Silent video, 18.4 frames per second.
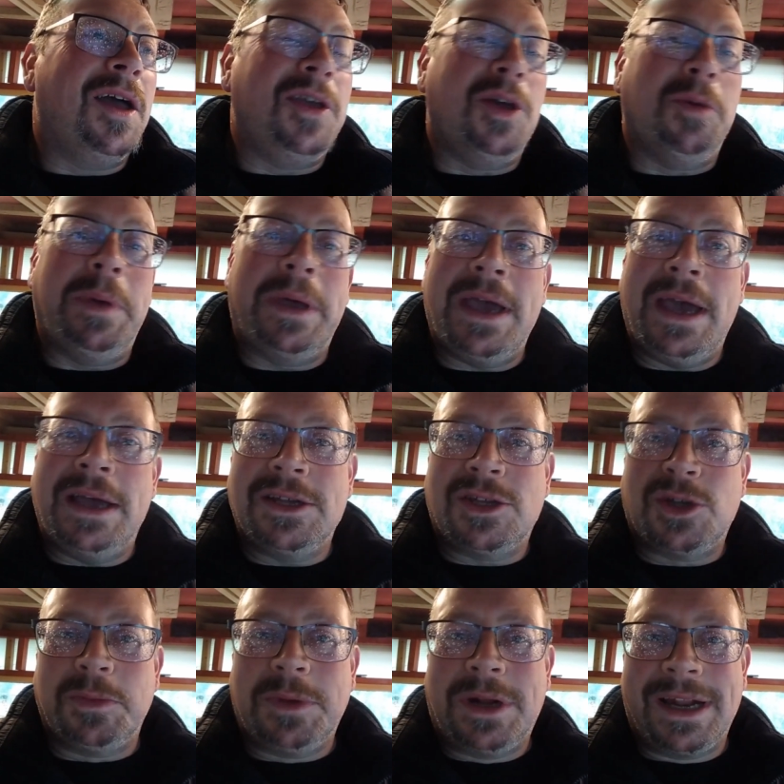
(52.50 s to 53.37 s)
you'll be
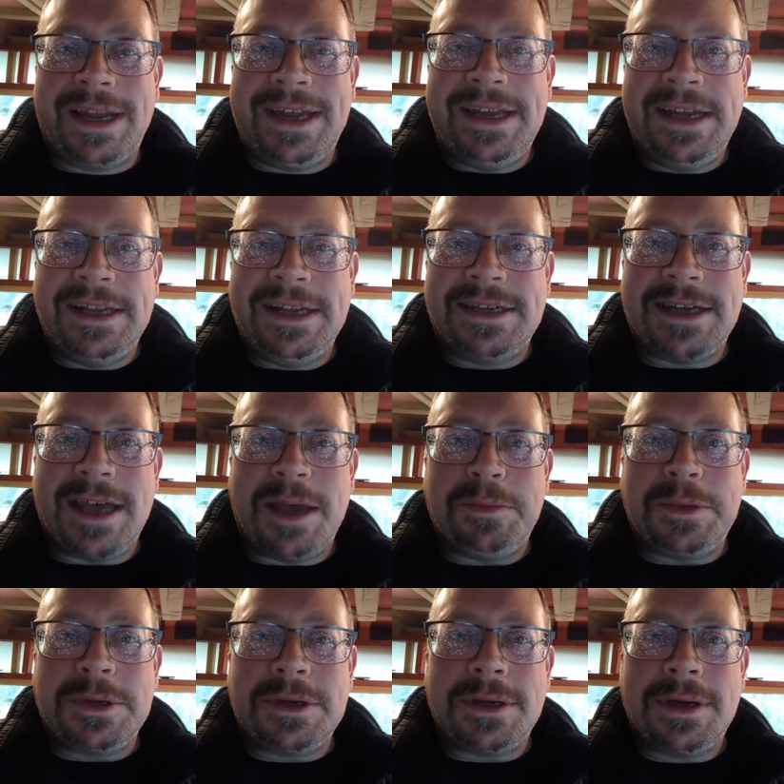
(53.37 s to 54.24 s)
getting some cleaning
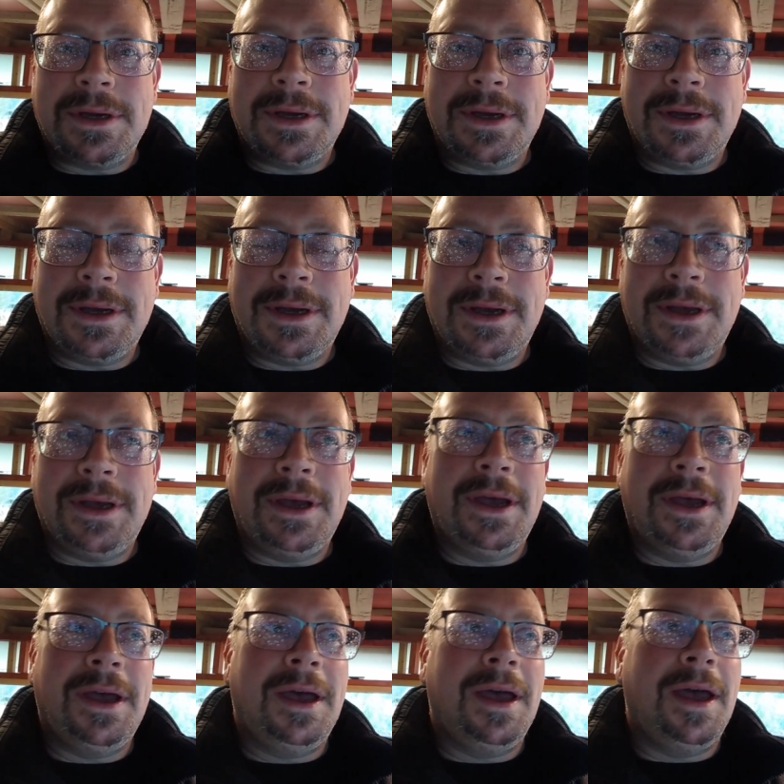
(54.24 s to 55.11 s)
tips
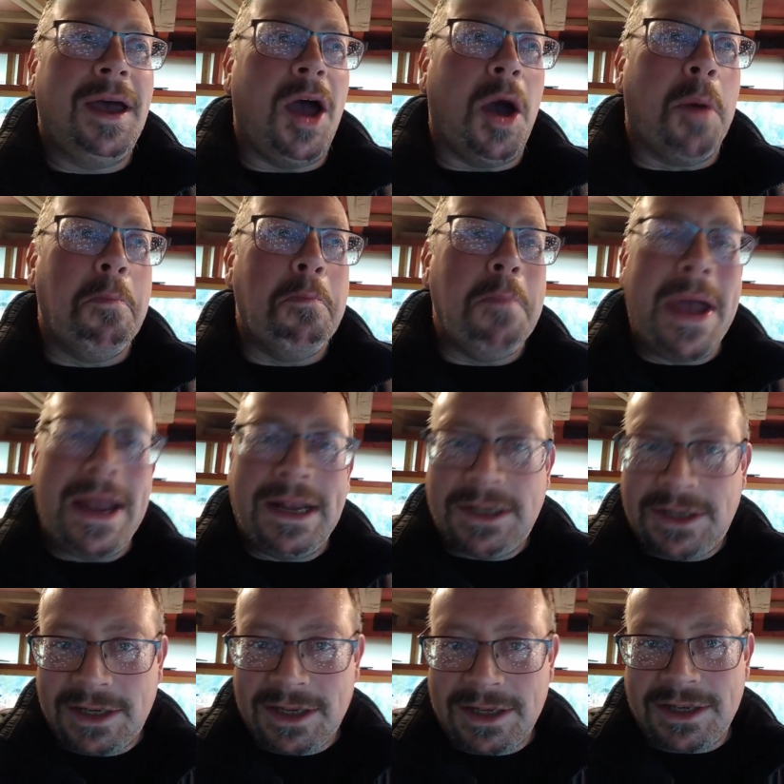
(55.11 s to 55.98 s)
and
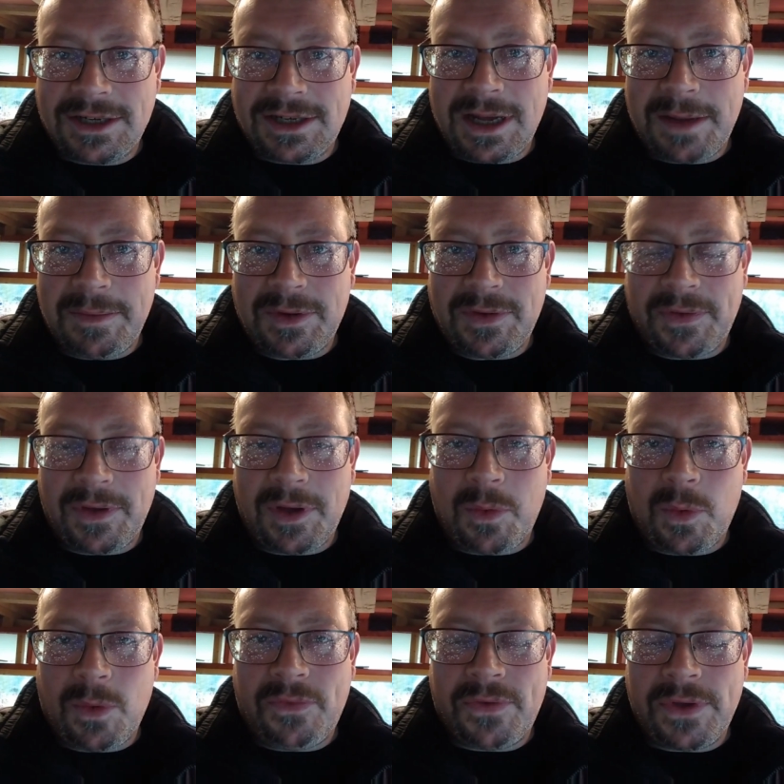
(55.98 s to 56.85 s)
maintenance tips for
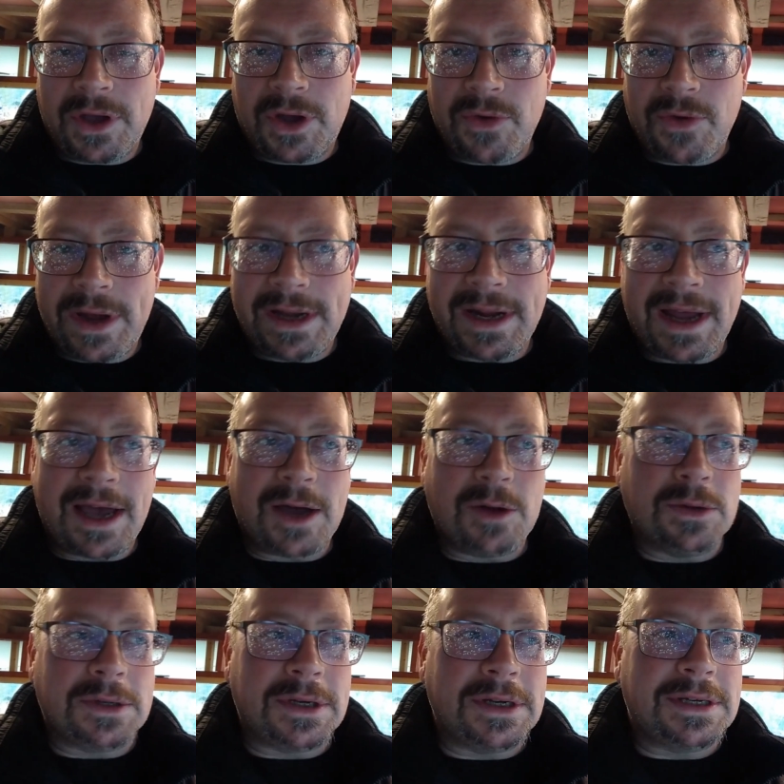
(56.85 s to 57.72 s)
your
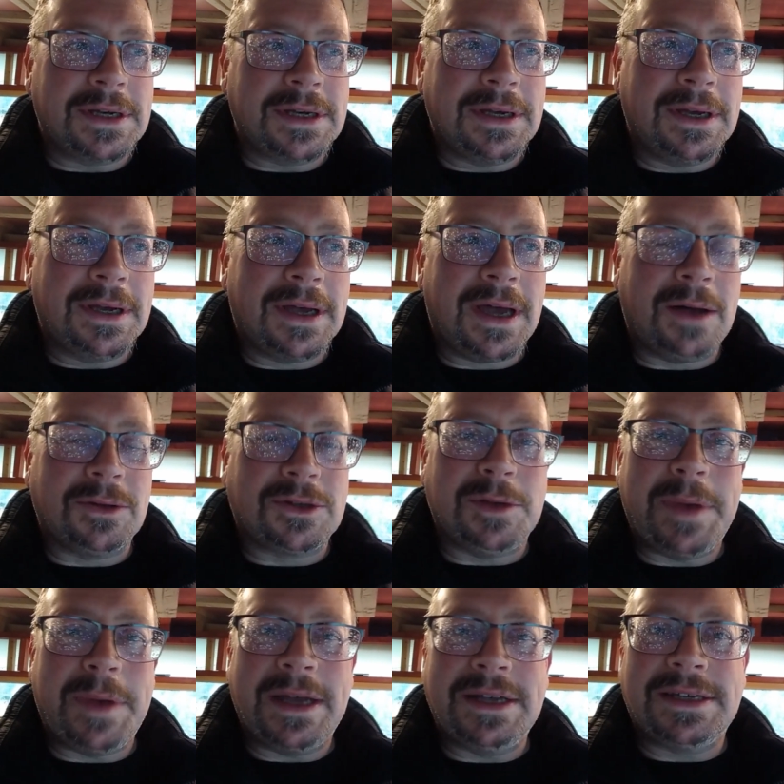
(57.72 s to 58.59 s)
greenhouses. How
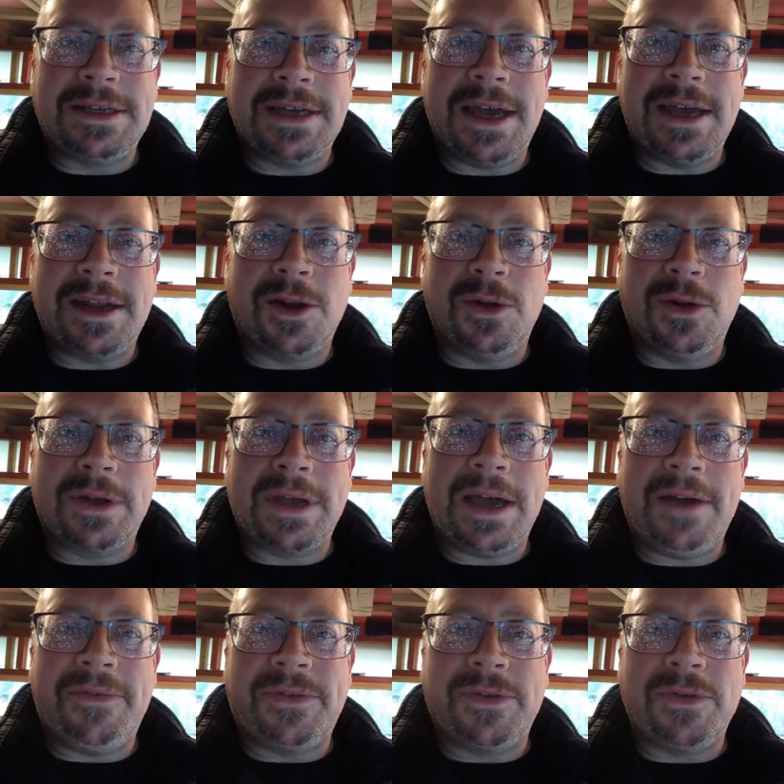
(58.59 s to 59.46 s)
to maintain and look
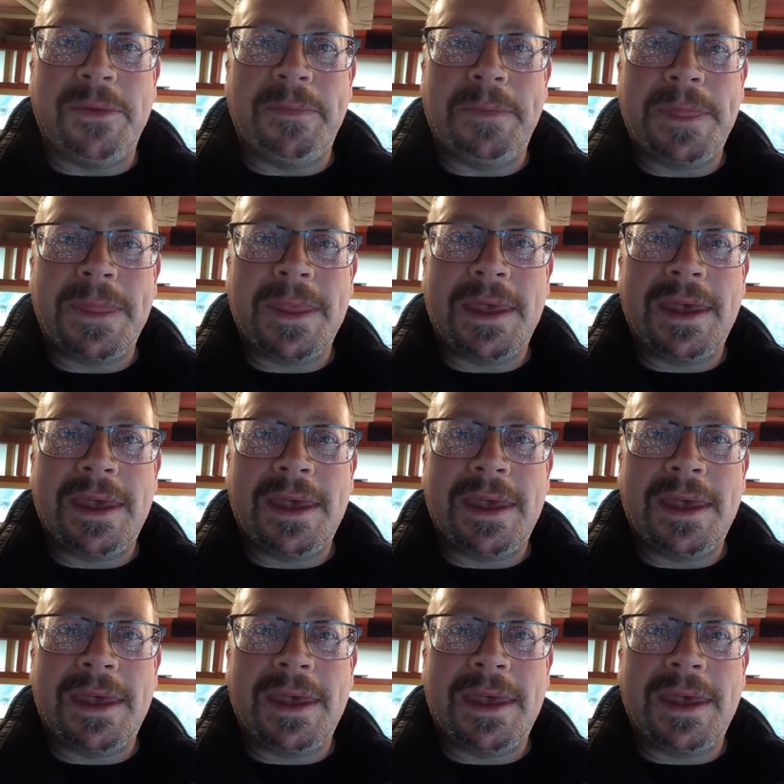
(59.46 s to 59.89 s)
after